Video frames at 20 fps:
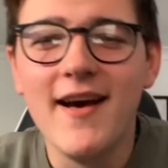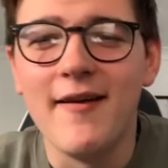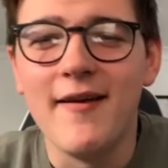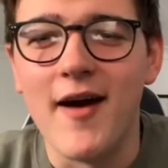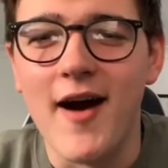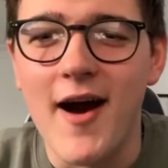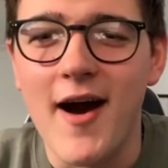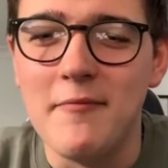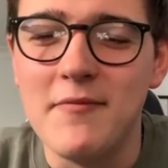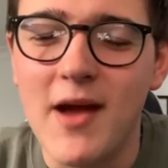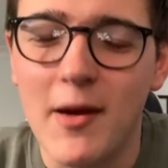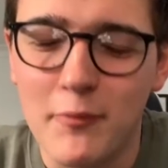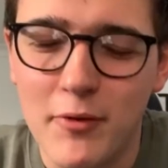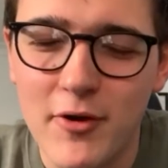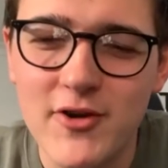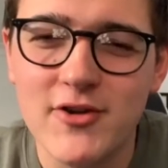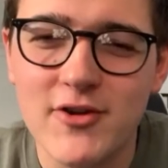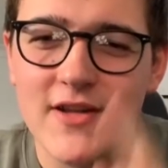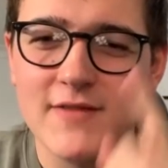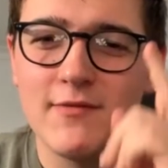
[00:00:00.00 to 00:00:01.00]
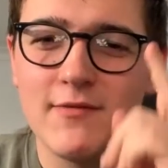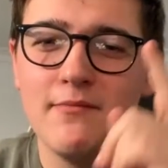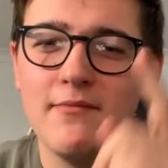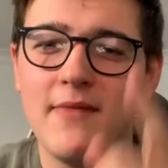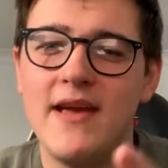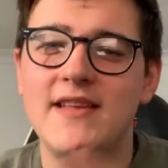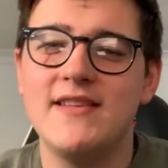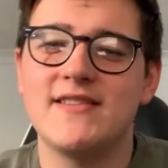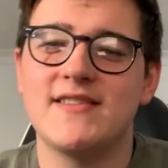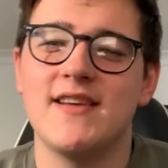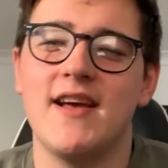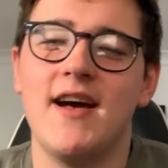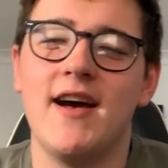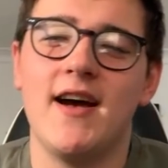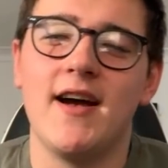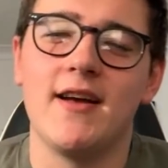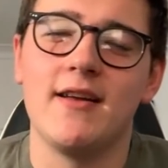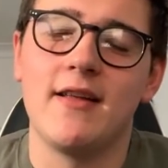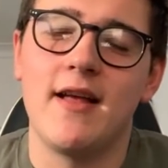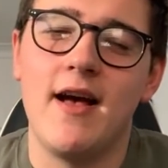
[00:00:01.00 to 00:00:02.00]
Yeah, I'm pretty sure that's my mate's
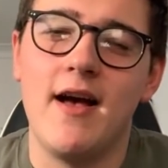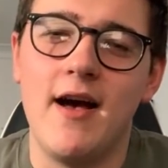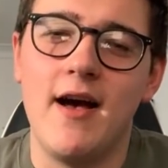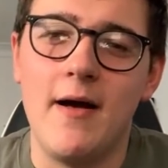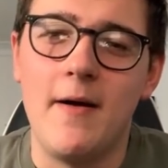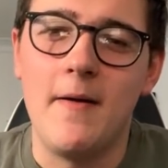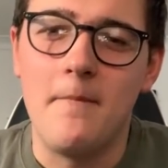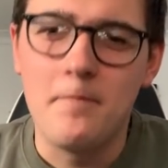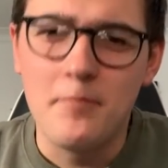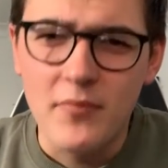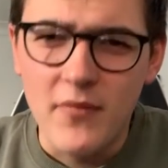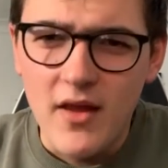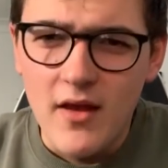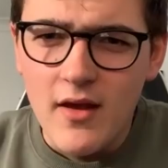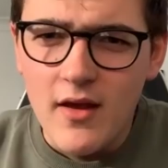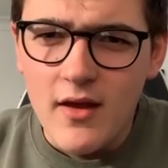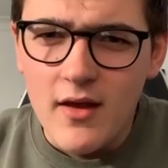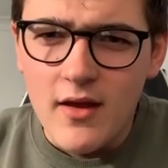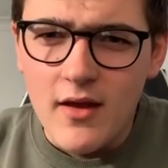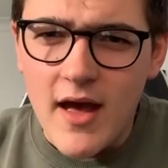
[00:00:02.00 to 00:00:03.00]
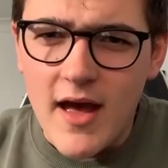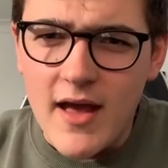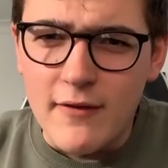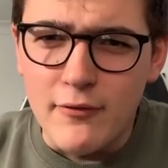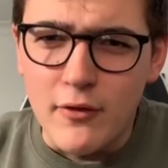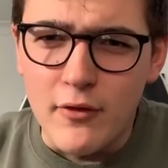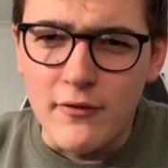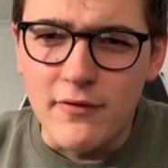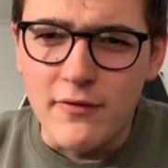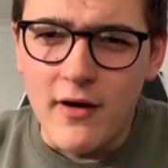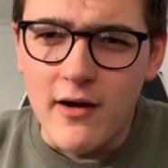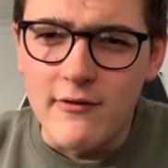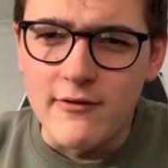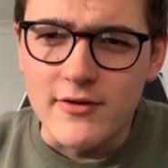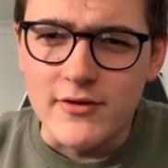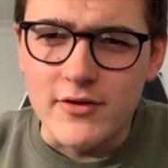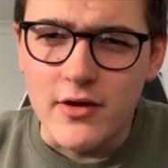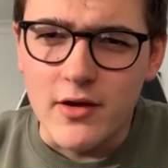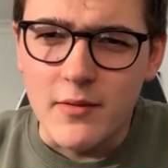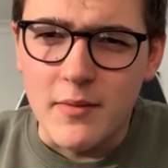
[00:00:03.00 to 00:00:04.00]
A45
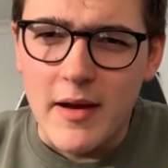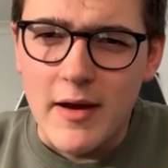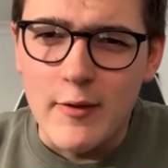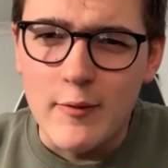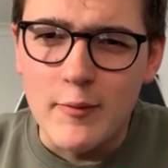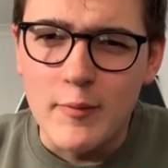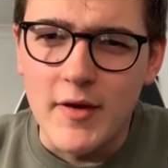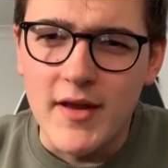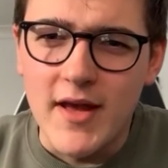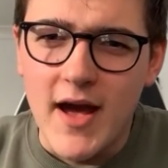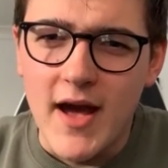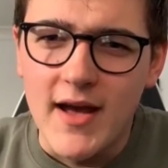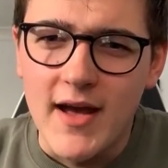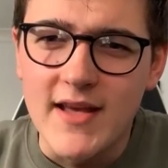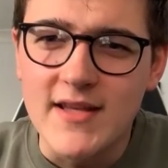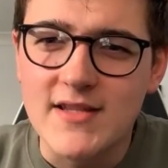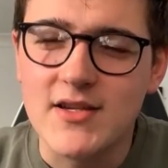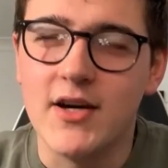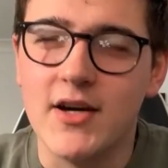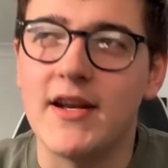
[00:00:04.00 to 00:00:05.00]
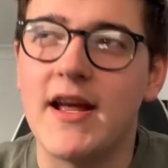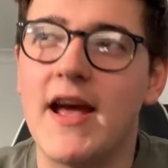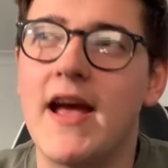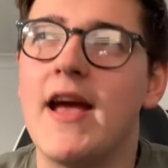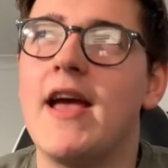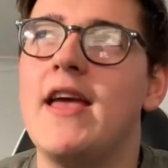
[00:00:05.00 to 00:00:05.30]
is on about. But yeah, he's got a